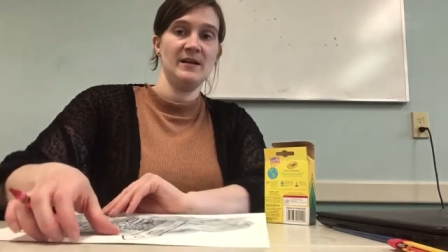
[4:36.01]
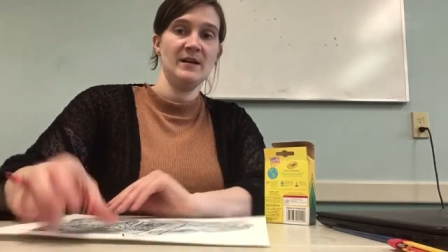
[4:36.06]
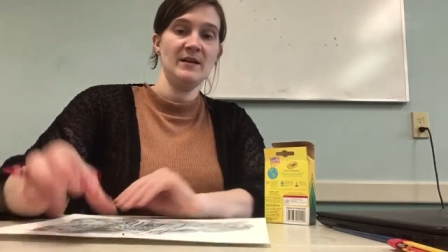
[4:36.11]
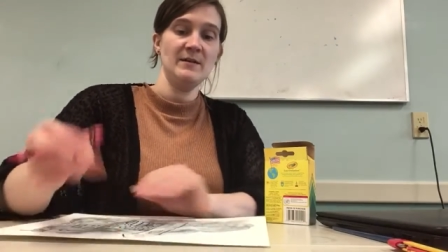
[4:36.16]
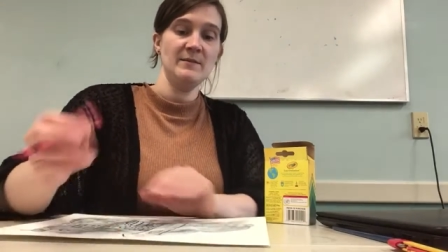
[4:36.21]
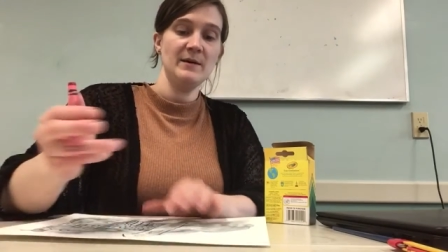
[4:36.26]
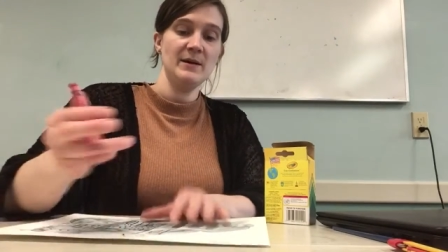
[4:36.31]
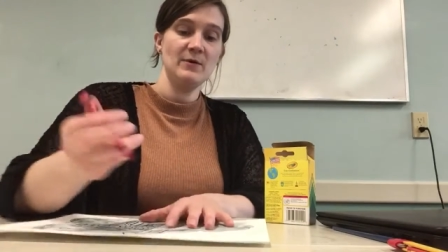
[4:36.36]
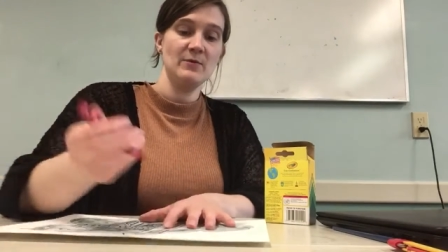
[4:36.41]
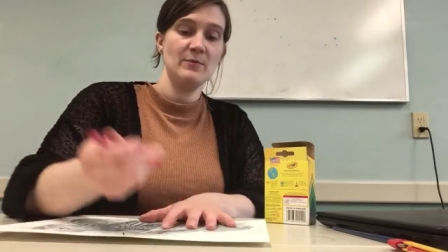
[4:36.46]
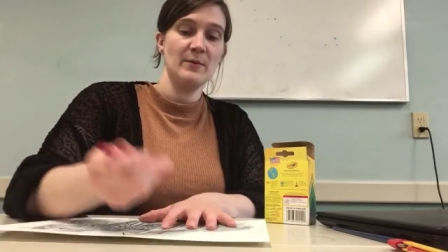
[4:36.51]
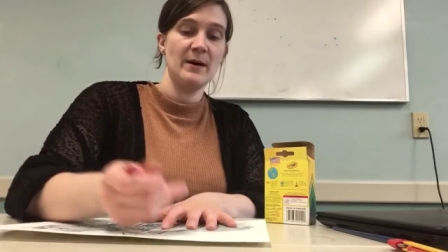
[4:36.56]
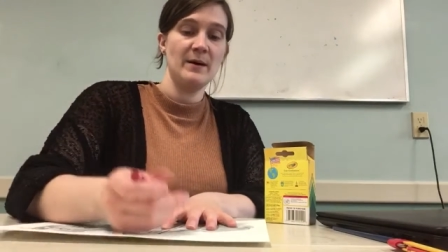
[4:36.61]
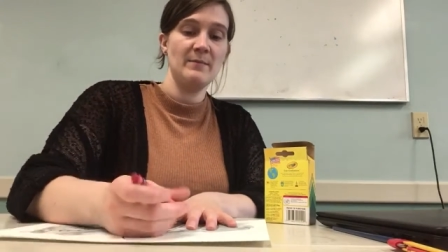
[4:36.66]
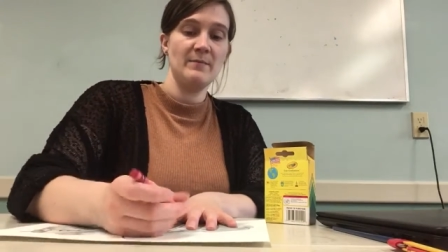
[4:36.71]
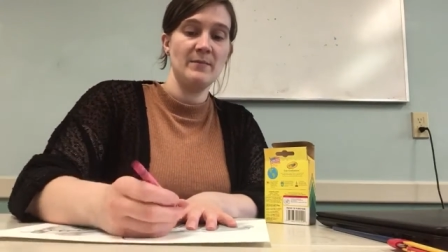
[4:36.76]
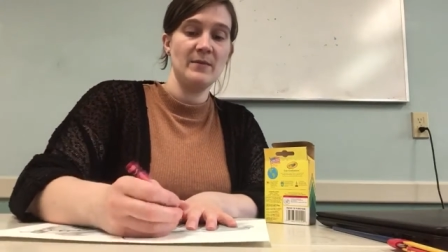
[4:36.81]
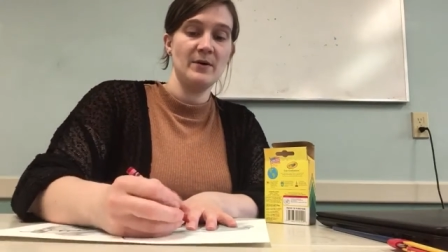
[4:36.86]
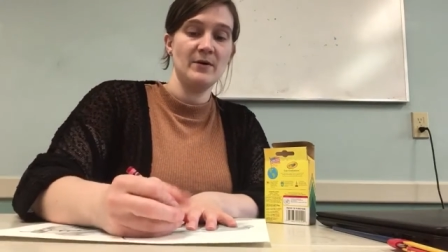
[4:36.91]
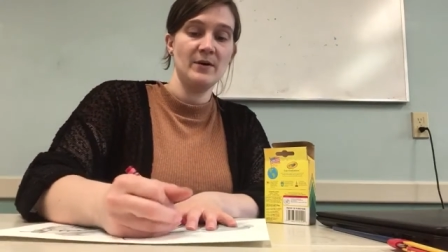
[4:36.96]
I'm gonna make a
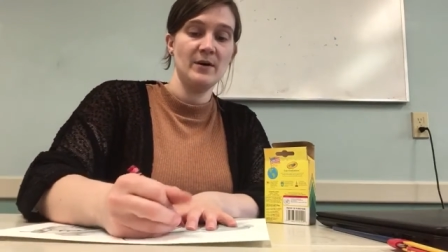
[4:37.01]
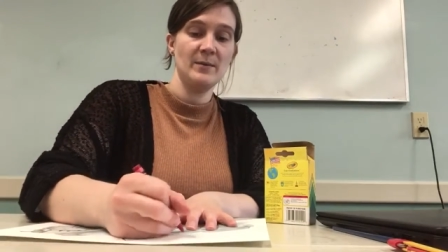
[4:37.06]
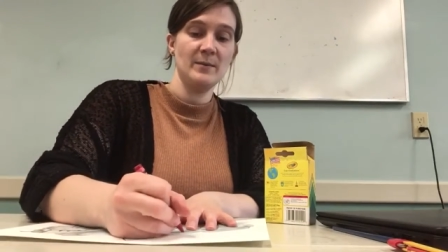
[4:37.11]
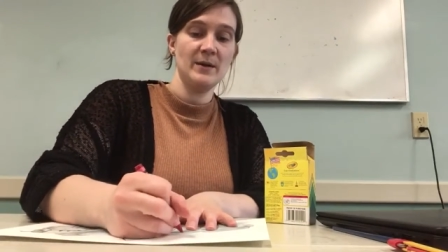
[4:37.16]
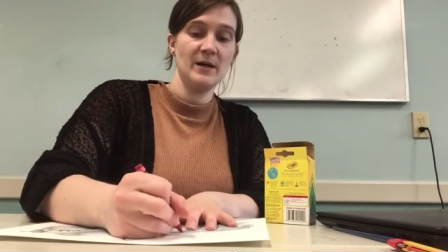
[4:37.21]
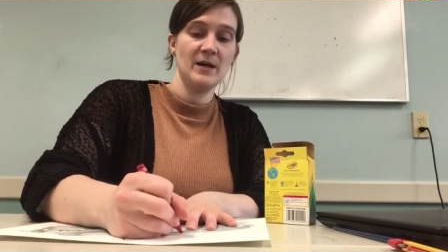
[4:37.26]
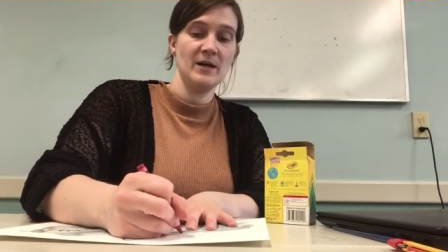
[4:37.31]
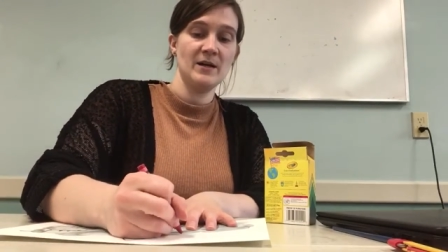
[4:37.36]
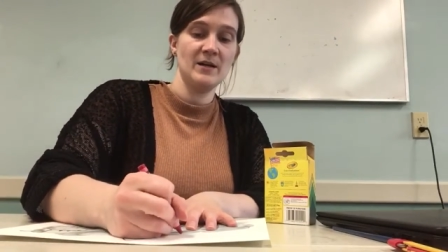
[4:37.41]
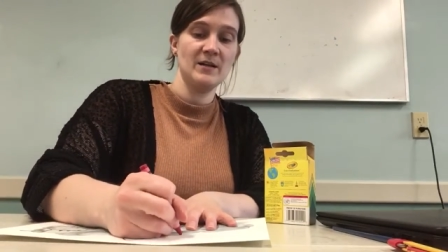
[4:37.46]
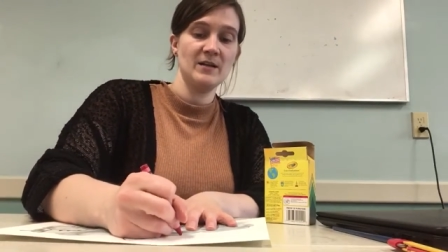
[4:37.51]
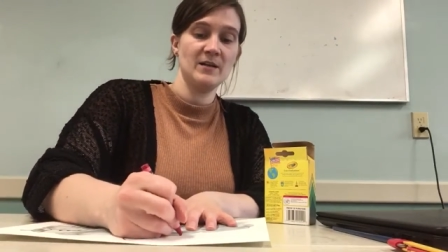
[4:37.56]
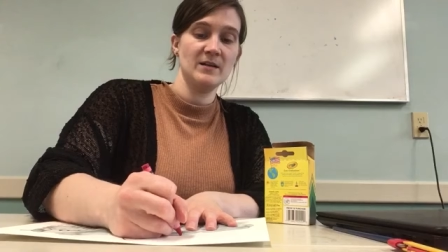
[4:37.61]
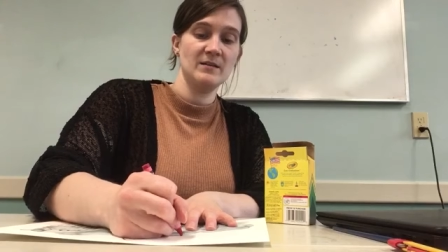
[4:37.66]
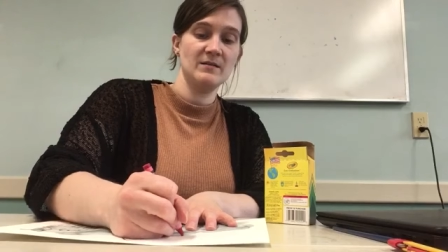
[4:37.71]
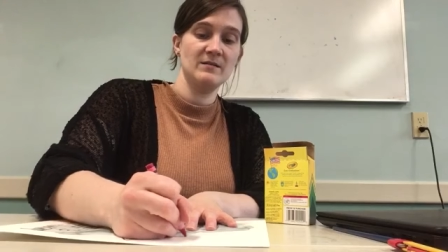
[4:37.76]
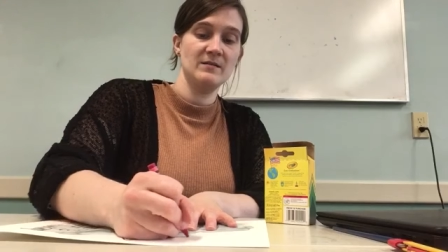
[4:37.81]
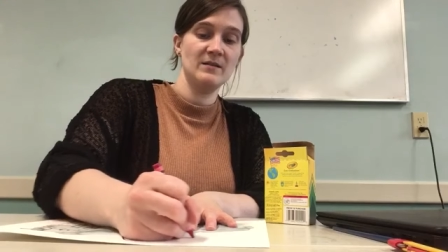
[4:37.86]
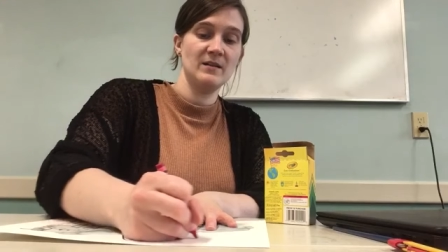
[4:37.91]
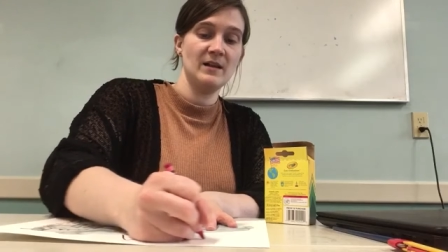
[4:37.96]
rainbow coming out of the
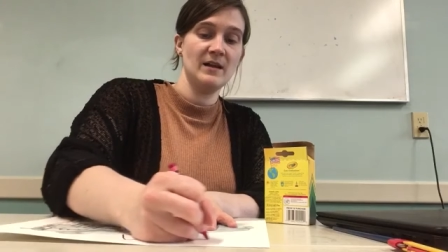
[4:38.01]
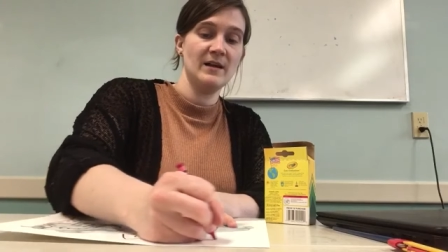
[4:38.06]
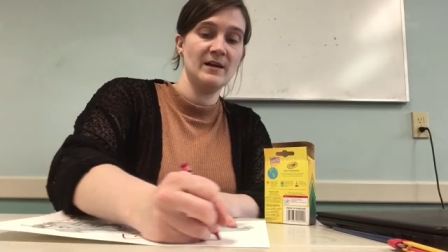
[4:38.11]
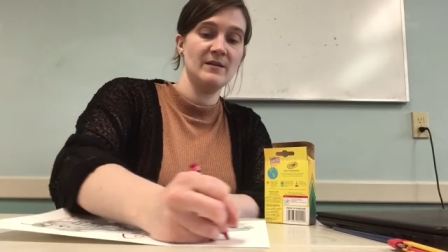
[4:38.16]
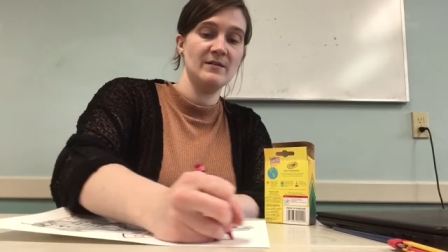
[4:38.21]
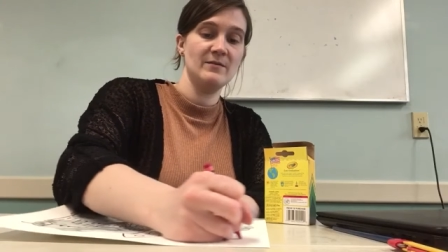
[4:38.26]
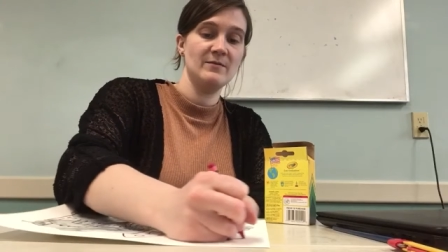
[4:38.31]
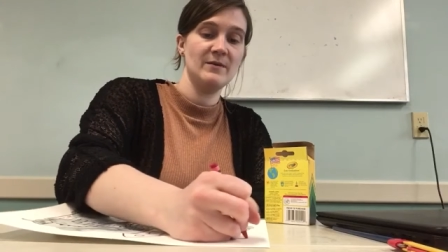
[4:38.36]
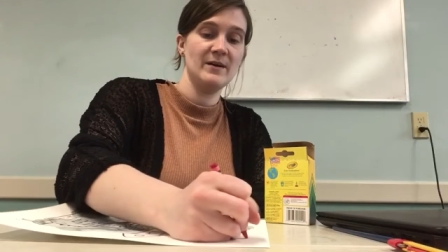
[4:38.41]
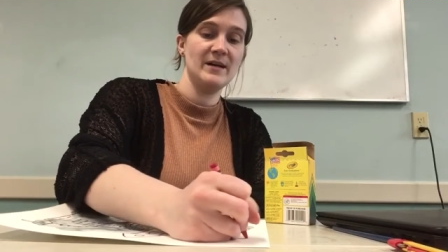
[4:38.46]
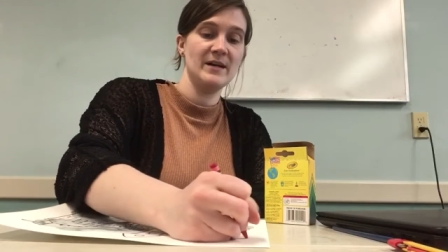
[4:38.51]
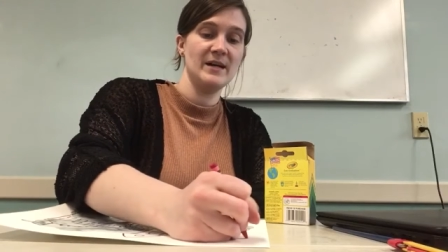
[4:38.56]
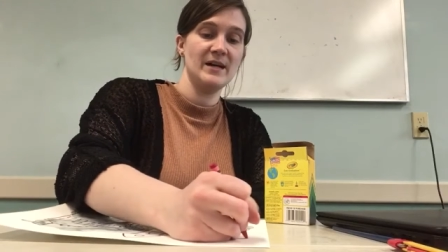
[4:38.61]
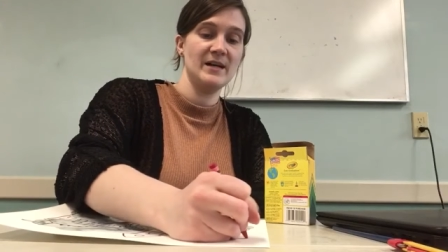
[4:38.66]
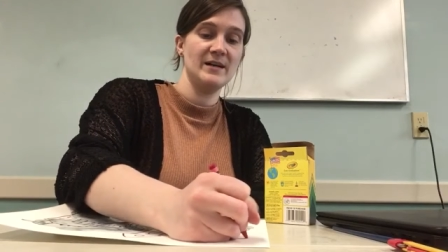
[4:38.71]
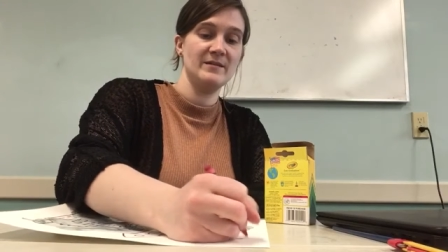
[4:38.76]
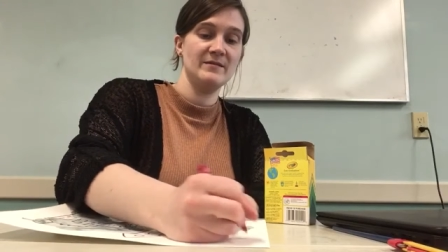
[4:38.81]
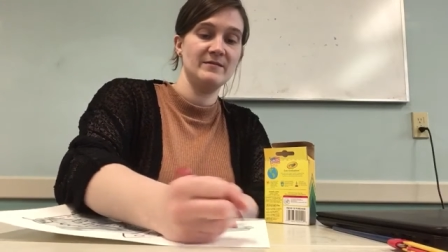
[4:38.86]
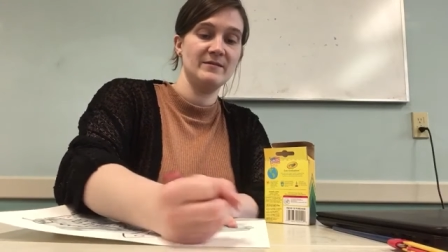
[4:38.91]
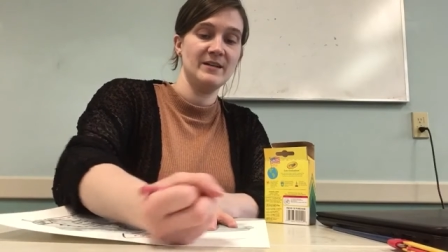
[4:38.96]
cloud. Why
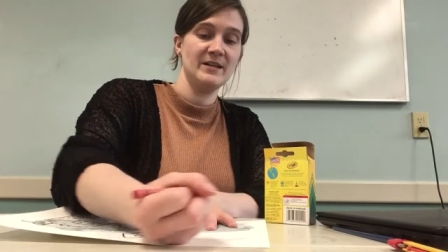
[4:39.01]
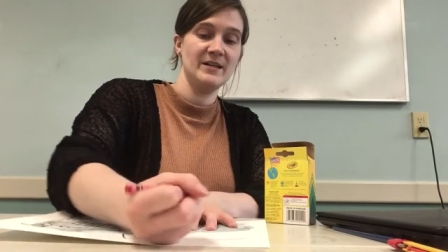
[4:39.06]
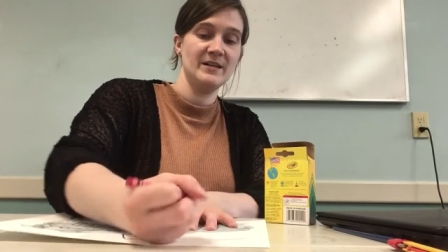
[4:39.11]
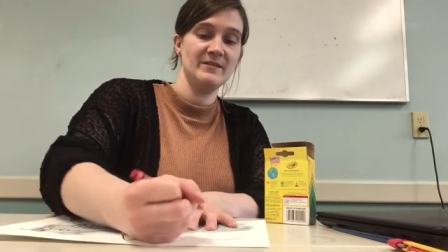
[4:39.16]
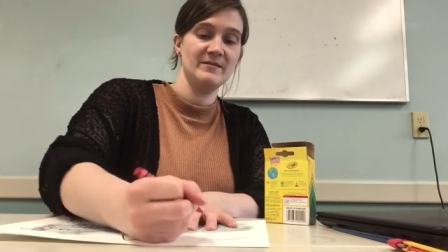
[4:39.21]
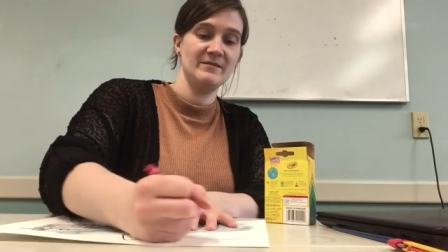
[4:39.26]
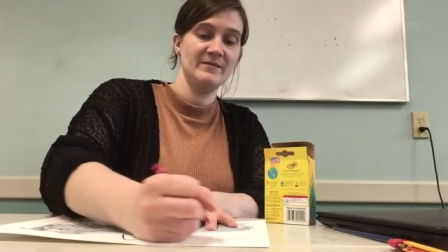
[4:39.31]
not, right?